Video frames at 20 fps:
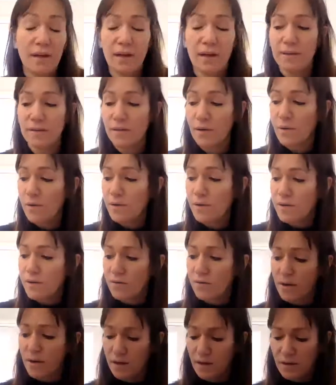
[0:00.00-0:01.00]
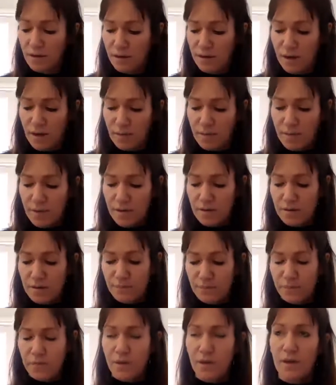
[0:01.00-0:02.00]
I totally agree. And I mean,
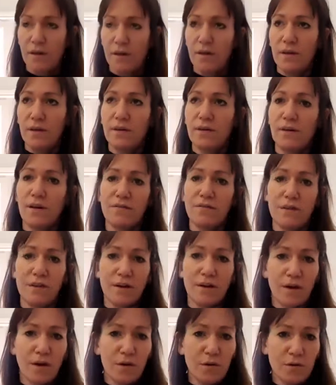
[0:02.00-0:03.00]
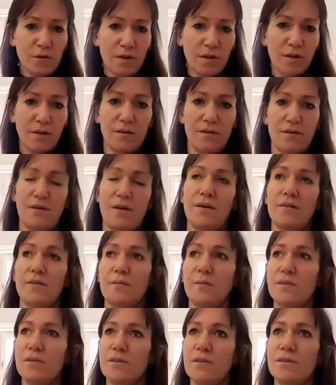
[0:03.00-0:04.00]
not even in a coaching
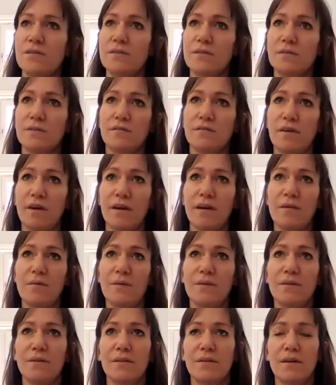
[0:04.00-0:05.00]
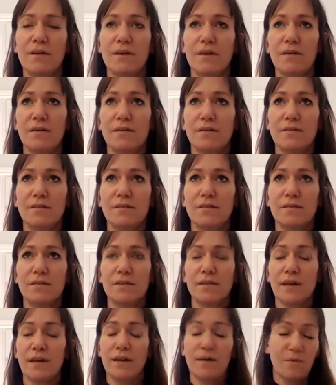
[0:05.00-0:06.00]
context, but just for anyone that
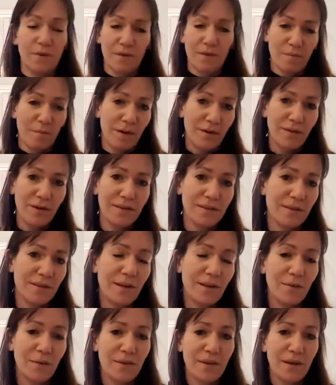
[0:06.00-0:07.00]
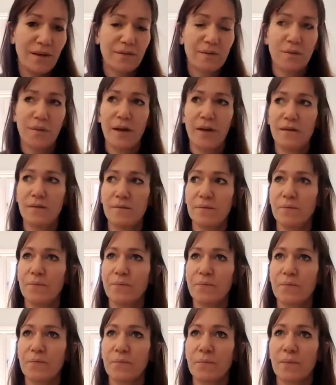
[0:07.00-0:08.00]
might resonate with this,
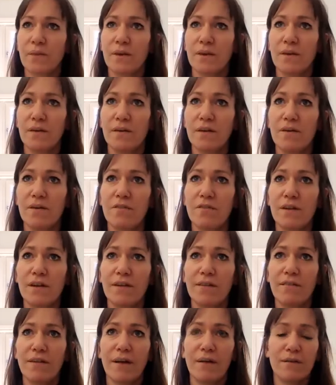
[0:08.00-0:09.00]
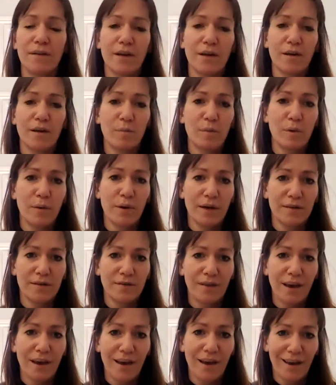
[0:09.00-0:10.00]
when you're running around like a blue-ass
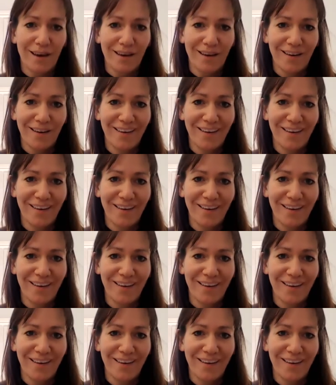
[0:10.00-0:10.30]
fly,